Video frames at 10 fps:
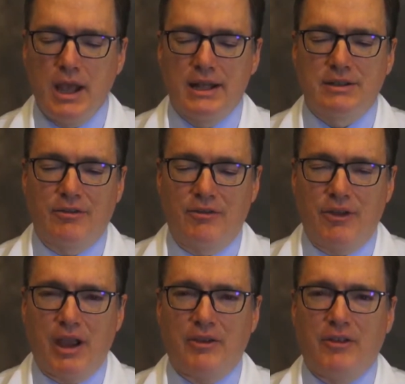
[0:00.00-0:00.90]
It's a
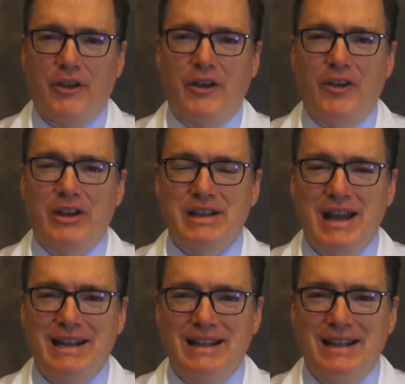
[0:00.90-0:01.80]
very, very, very
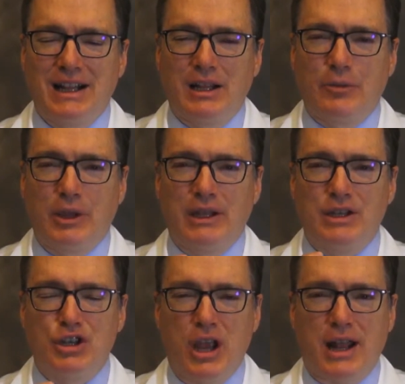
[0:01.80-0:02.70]
tiny needle. We
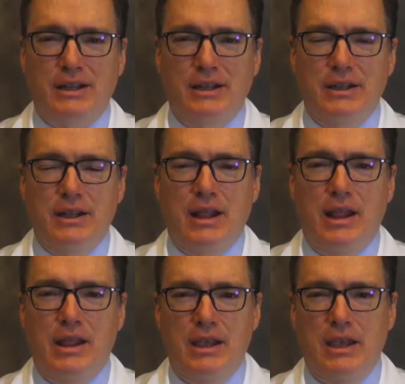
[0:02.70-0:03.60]
inject
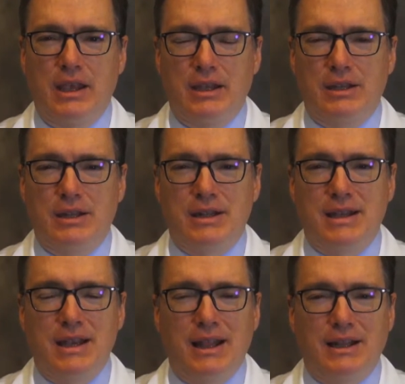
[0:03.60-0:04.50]
the
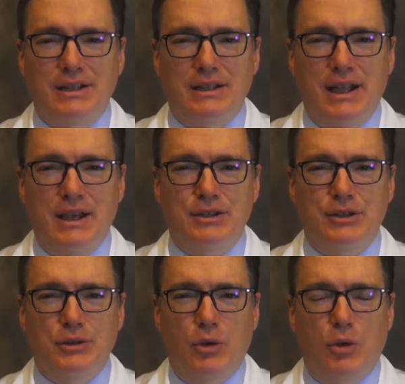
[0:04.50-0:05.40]

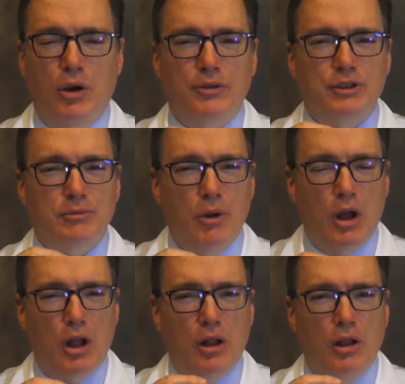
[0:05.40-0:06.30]
telangiectasias, or
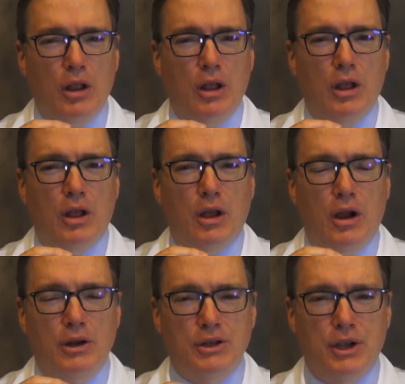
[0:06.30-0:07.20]
small
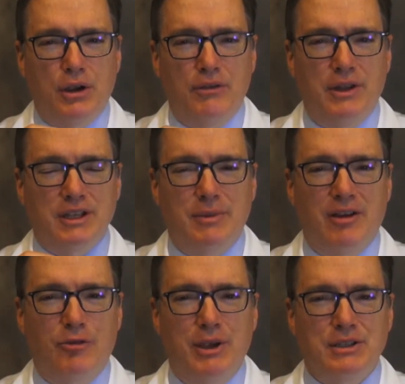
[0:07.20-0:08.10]
arteriovenous
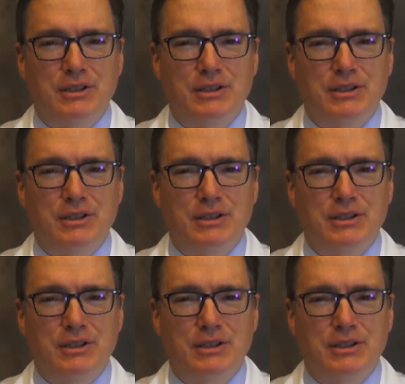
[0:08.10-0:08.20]
malformations